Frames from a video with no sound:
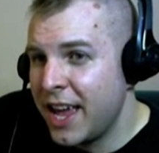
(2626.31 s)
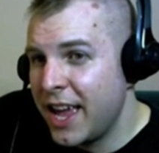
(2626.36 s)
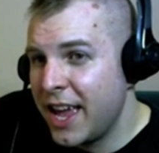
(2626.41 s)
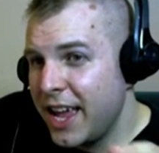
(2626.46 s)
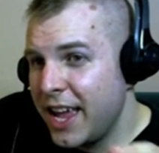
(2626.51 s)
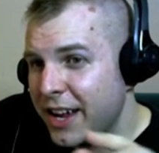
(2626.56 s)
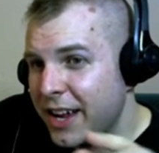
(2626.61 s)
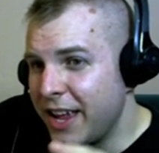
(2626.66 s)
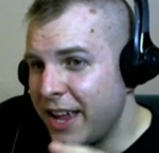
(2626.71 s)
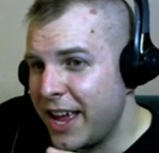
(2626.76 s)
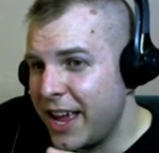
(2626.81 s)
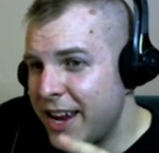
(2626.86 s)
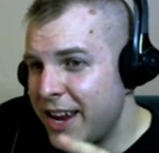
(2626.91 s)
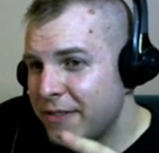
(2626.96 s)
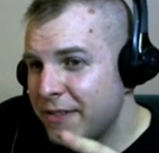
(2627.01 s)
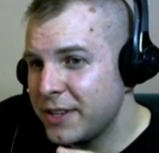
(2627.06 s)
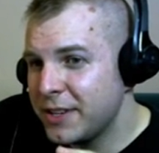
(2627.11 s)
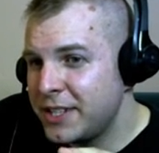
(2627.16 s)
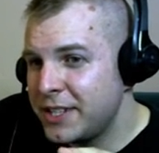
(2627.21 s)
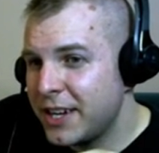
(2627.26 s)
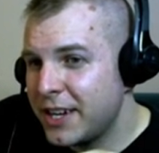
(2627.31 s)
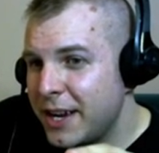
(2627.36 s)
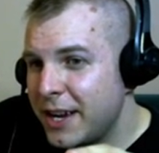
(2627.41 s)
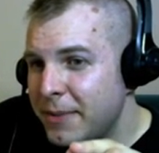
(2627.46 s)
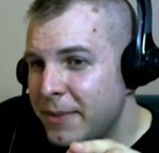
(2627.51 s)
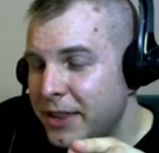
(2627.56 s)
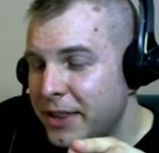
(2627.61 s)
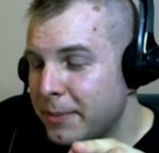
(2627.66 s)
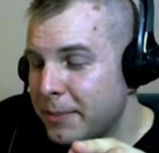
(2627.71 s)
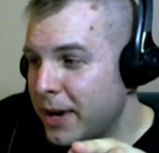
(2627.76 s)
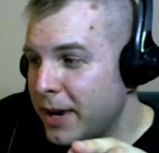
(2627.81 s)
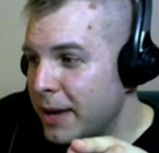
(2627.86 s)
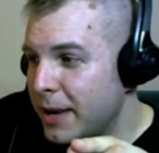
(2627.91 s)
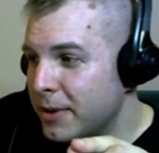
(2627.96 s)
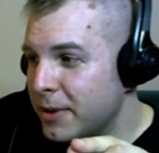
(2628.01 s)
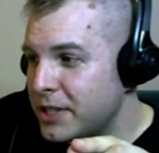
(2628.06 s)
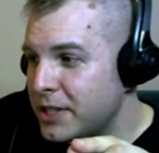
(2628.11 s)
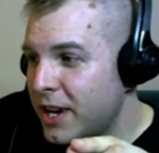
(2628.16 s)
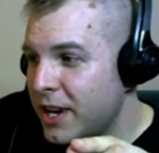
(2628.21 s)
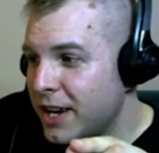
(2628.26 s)
And and every time that the
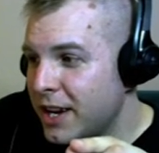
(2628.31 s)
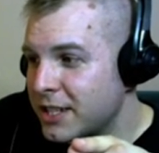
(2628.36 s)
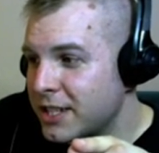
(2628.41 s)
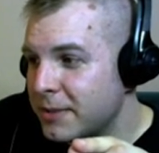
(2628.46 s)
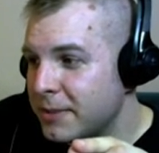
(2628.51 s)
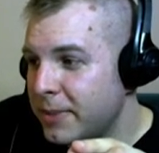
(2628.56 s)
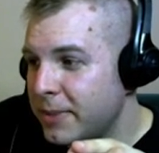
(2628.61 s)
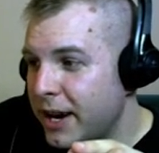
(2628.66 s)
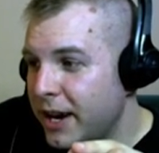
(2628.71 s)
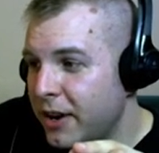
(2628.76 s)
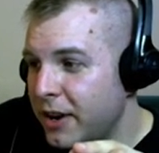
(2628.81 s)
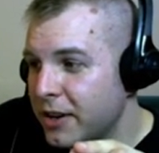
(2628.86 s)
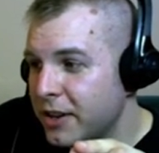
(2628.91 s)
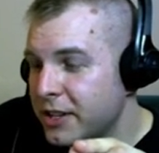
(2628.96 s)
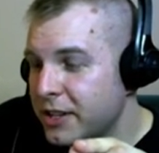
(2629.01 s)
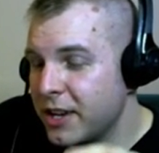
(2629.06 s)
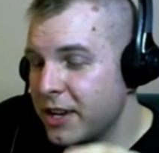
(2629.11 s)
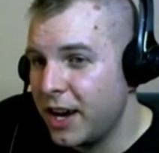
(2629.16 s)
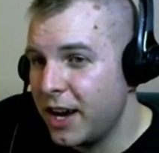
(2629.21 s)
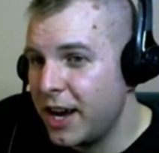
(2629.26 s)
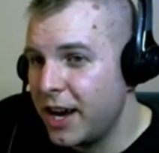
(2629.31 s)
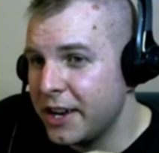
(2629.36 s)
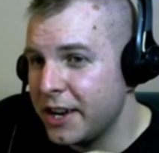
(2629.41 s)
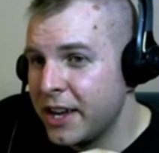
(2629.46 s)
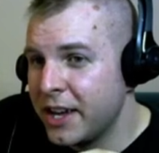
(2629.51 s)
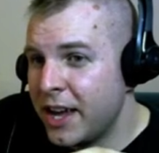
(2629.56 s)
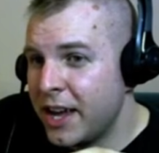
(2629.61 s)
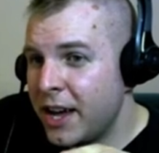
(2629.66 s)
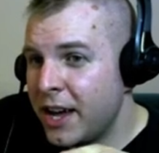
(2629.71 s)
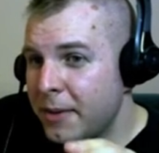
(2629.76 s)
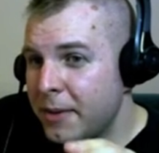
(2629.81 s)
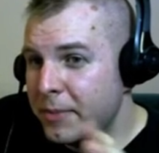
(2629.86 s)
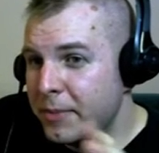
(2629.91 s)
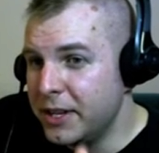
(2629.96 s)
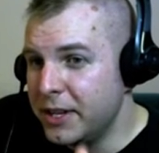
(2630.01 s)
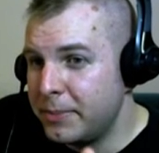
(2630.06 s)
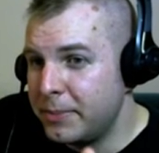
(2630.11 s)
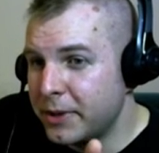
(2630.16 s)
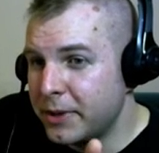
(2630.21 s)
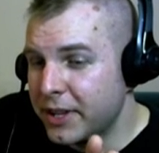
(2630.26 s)
Bible talks about God
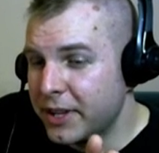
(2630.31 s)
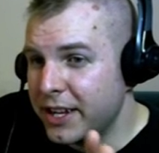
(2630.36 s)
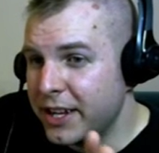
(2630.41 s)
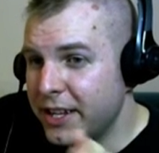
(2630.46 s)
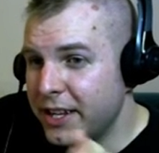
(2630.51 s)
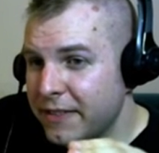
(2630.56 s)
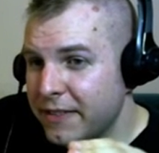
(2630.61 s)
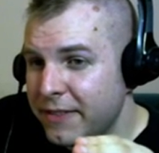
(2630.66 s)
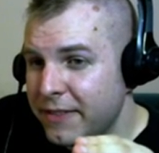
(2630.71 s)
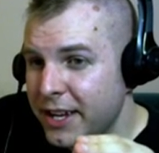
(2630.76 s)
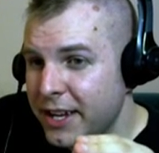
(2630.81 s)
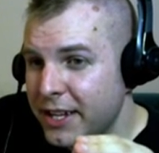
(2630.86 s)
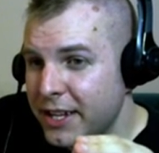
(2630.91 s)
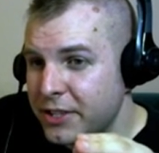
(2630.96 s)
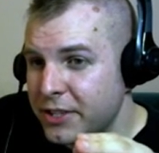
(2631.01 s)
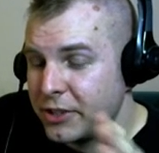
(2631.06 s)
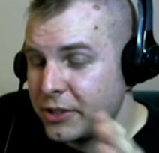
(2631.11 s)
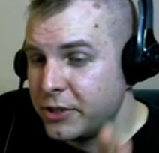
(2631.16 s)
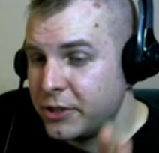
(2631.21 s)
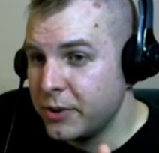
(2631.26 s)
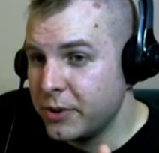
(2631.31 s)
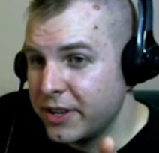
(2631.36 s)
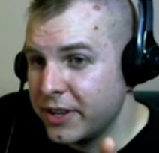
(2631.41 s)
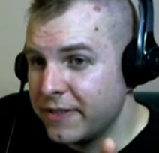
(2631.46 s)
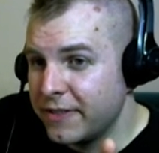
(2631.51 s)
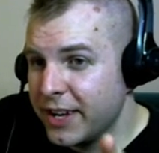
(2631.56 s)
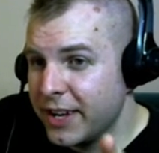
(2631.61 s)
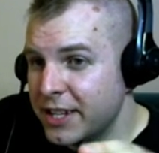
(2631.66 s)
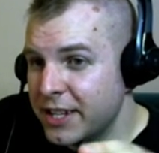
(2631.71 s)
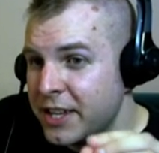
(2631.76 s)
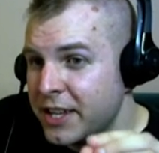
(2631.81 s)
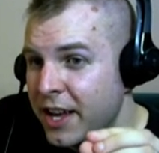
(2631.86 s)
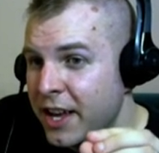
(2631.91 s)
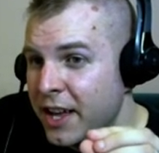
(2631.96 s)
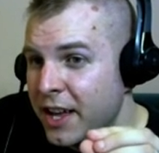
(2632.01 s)
manipulating events or doing events,